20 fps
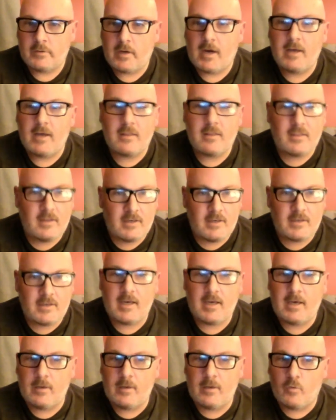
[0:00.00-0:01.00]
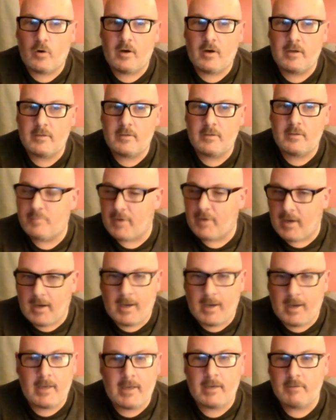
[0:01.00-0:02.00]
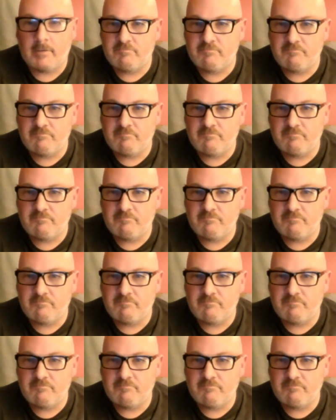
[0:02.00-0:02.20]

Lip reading: I think A1 by